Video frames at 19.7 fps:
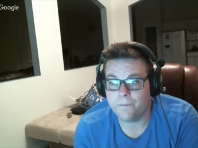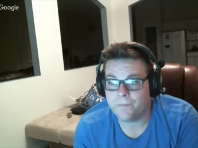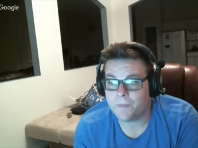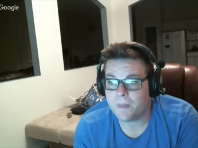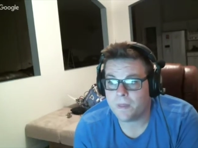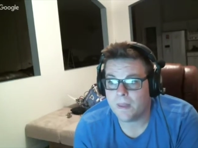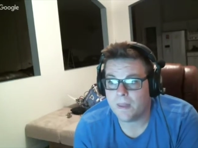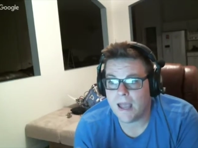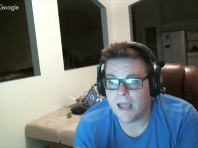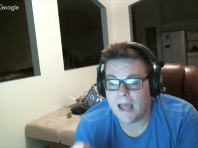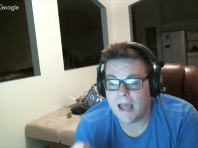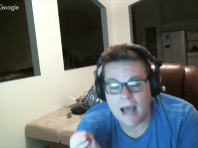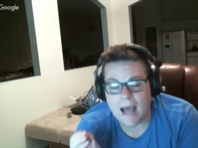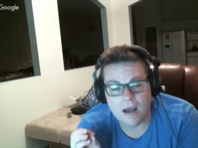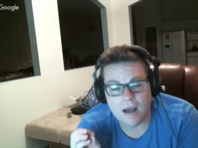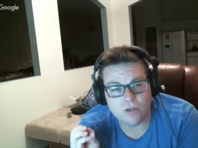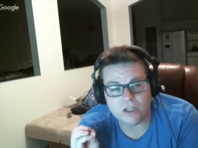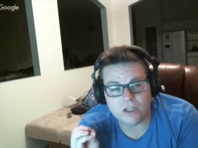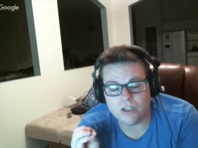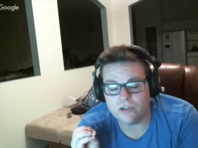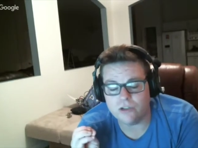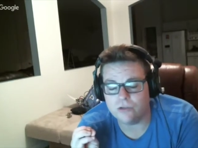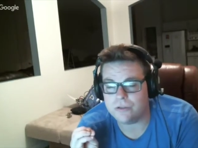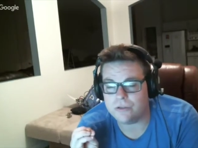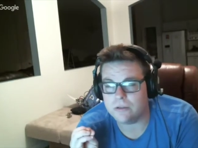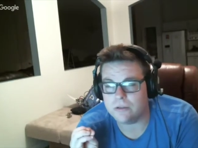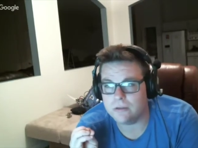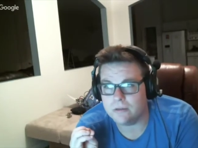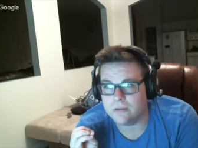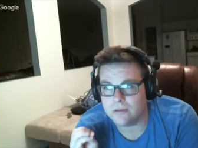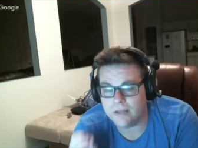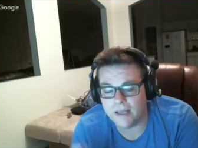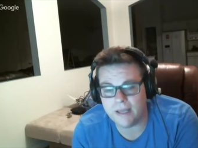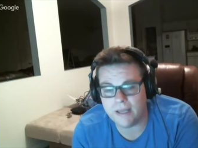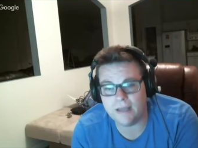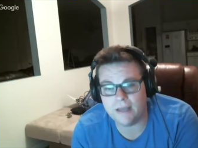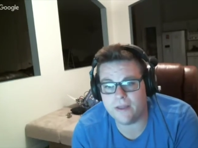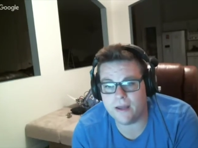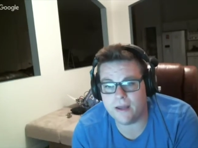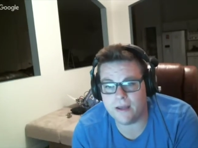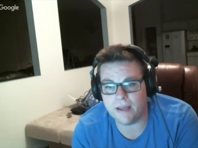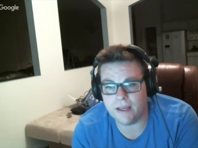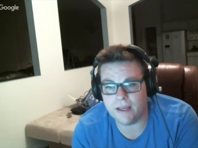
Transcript: how can you delay that game?